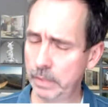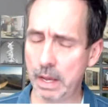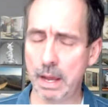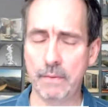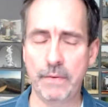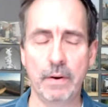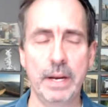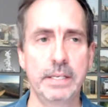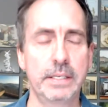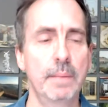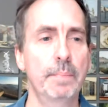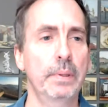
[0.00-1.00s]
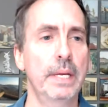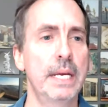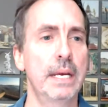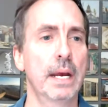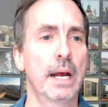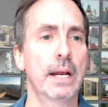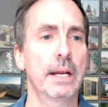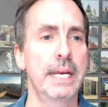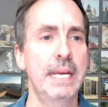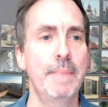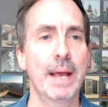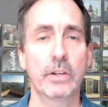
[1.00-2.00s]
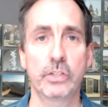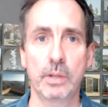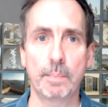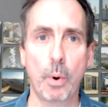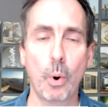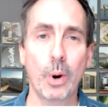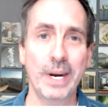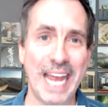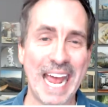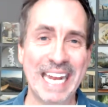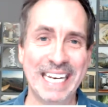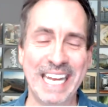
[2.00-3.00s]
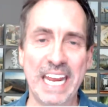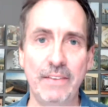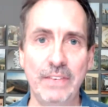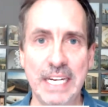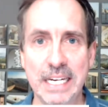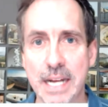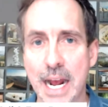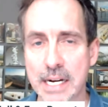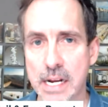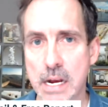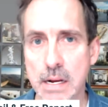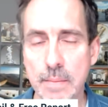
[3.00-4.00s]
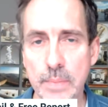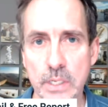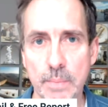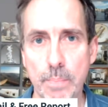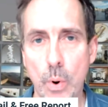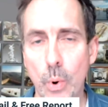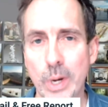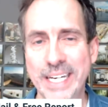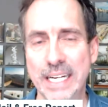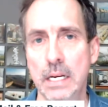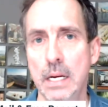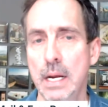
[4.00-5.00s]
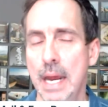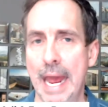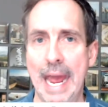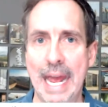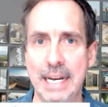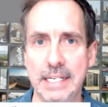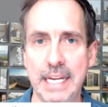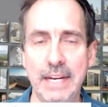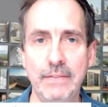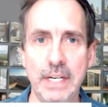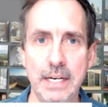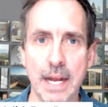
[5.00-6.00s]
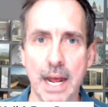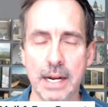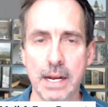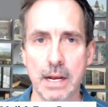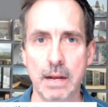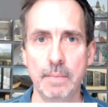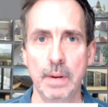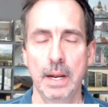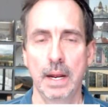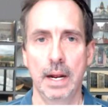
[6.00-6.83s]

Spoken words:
very simply email support@daved.com, support@daved.com.